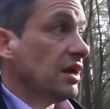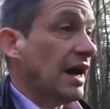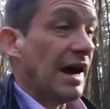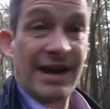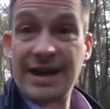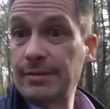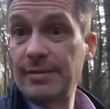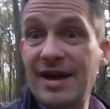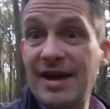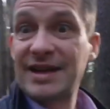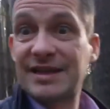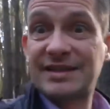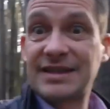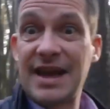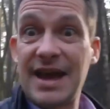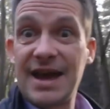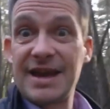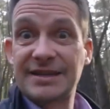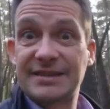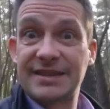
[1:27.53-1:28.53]
And I'm
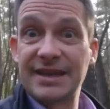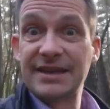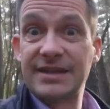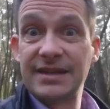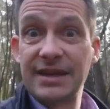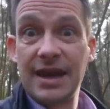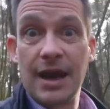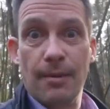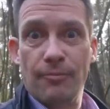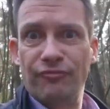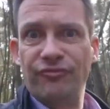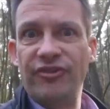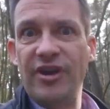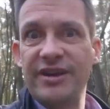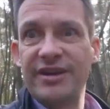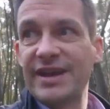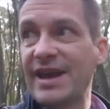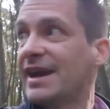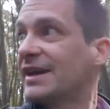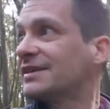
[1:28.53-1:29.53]
excited. I'm
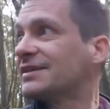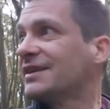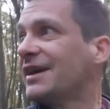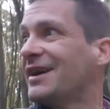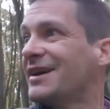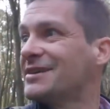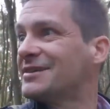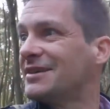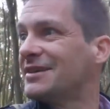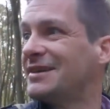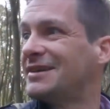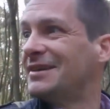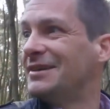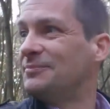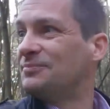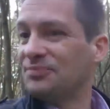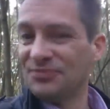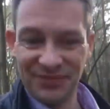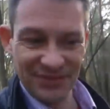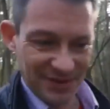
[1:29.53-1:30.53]
very excited.
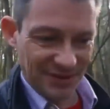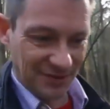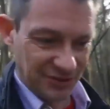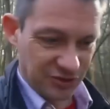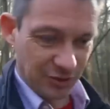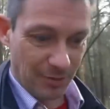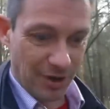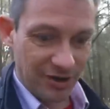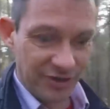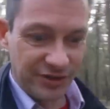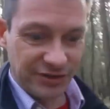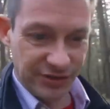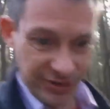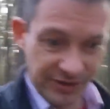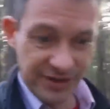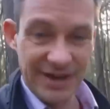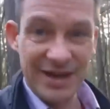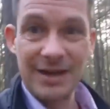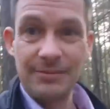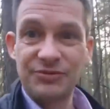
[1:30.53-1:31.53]
Tomorrow's
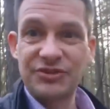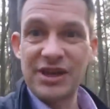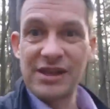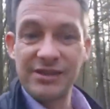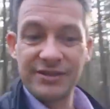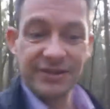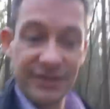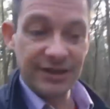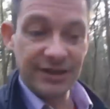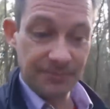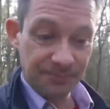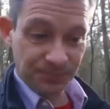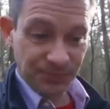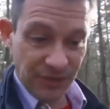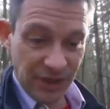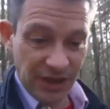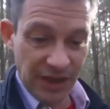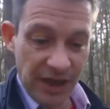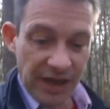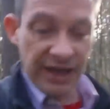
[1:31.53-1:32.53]
the day, I'm telling you.
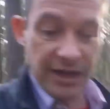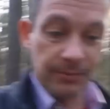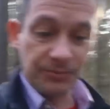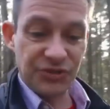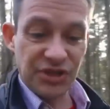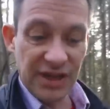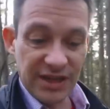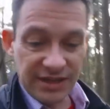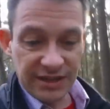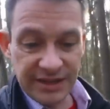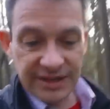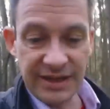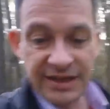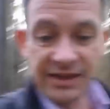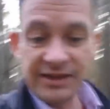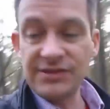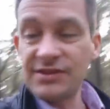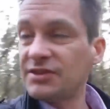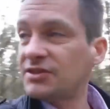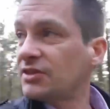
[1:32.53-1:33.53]
And I'm taking it
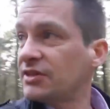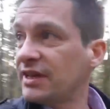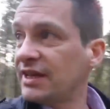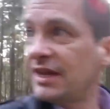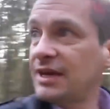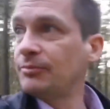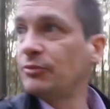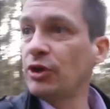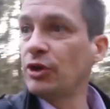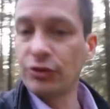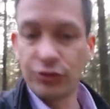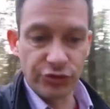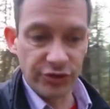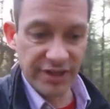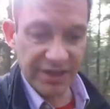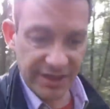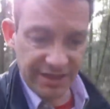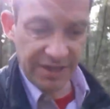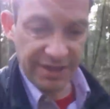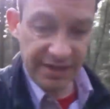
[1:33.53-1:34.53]
easy today. I'm not
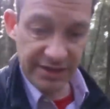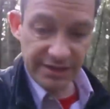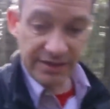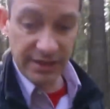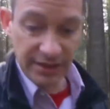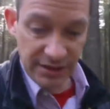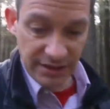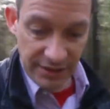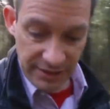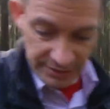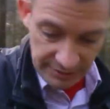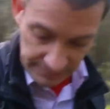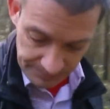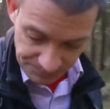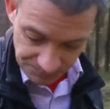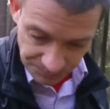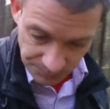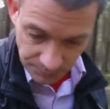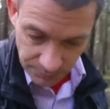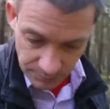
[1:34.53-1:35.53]
drinking.
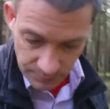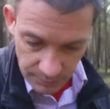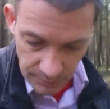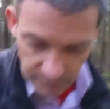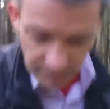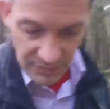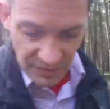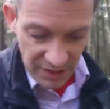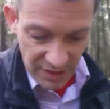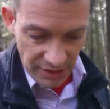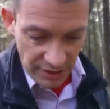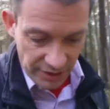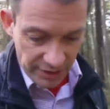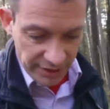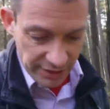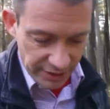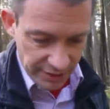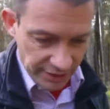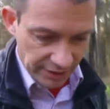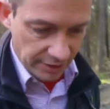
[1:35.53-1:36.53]

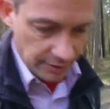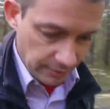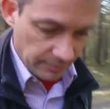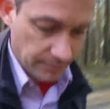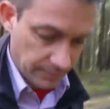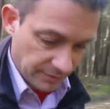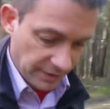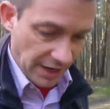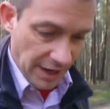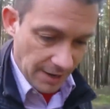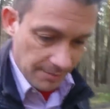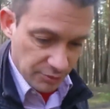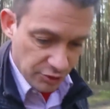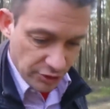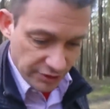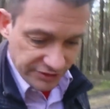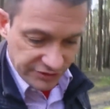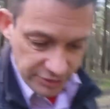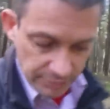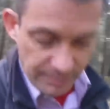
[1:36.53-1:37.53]
Um, I'm
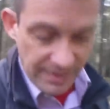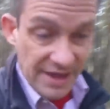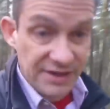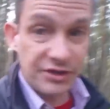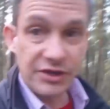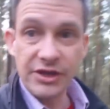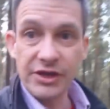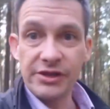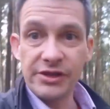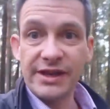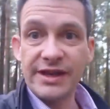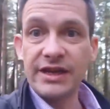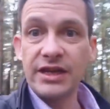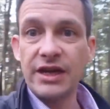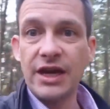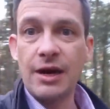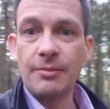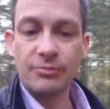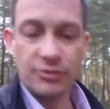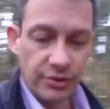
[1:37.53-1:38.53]
going to bed early.
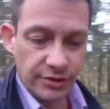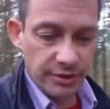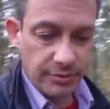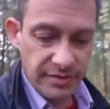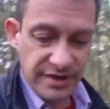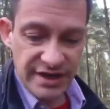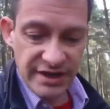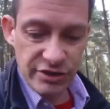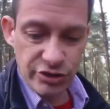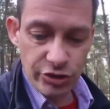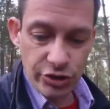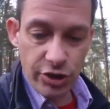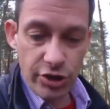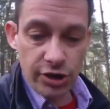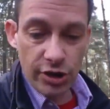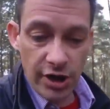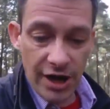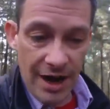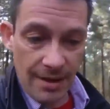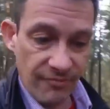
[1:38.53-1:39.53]
I'm going to make
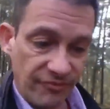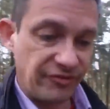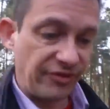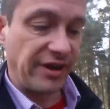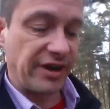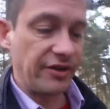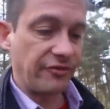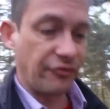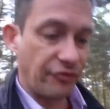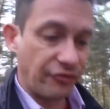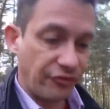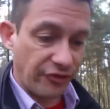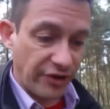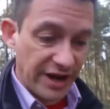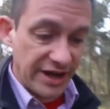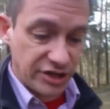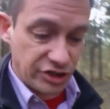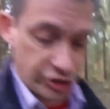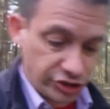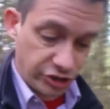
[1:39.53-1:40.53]
sure I'm very
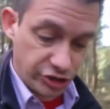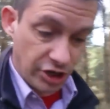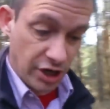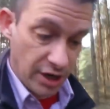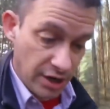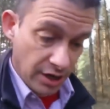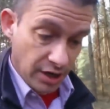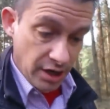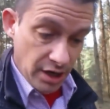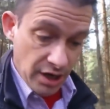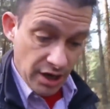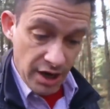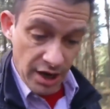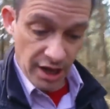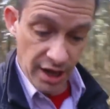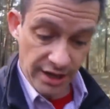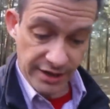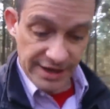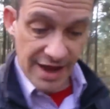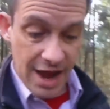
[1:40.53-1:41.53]
fresh
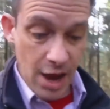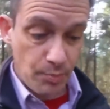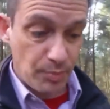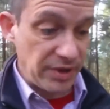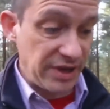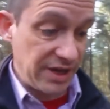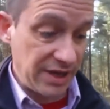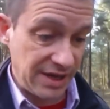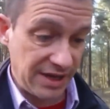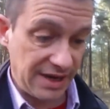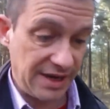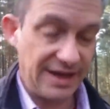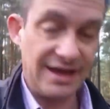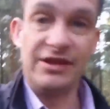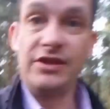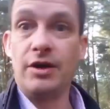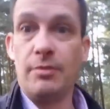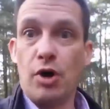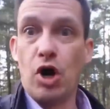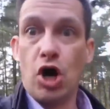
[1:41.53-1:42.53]
and happy
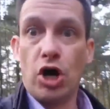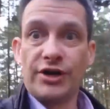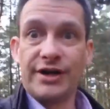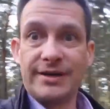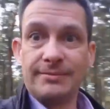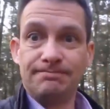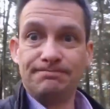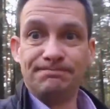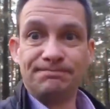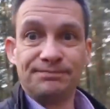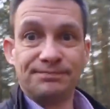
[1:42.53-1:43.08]
in the morning.